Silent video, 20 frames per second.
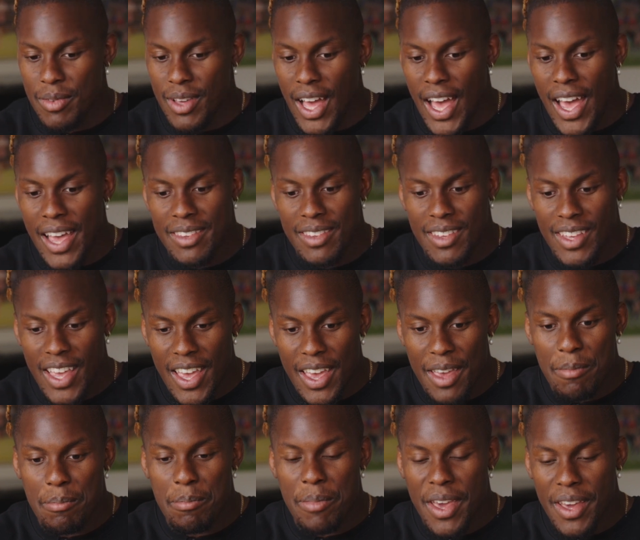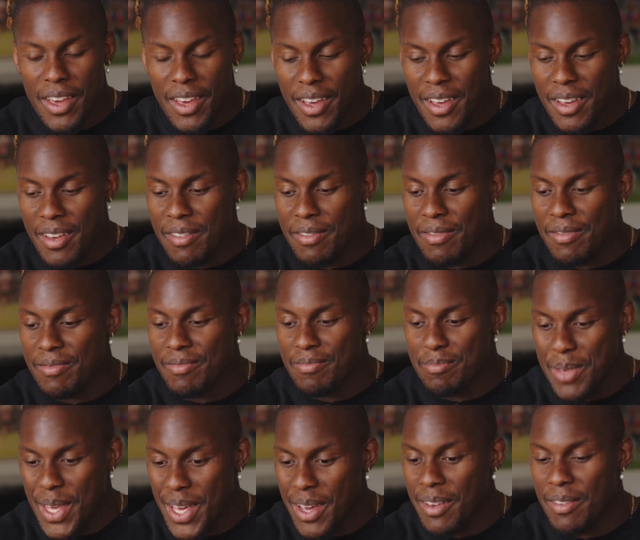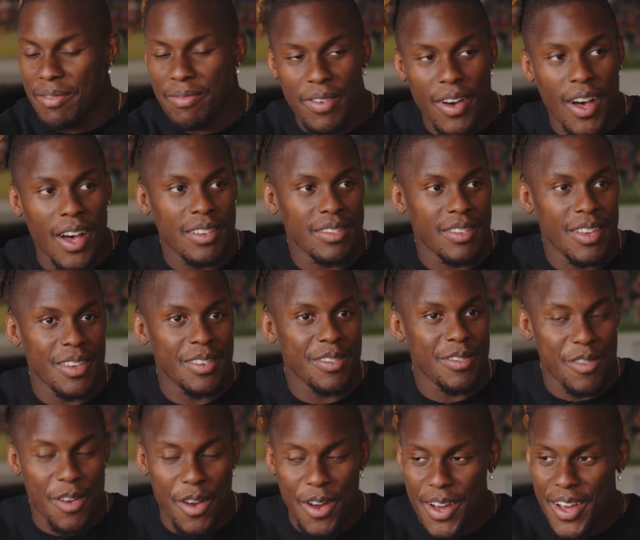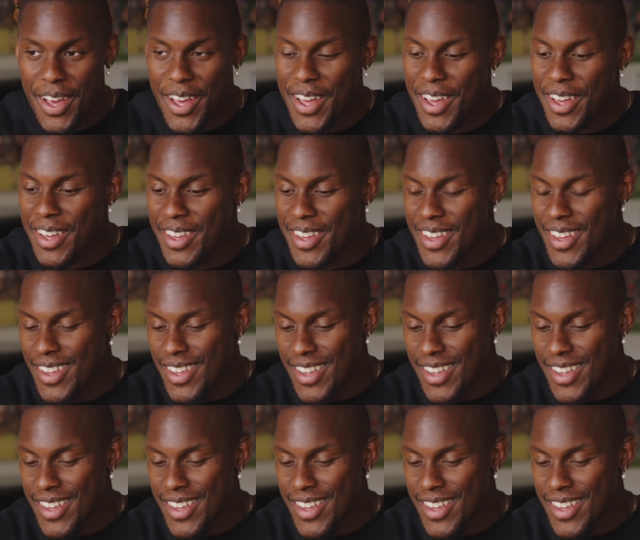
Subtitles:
Guys are getting bigger, faster, stronger.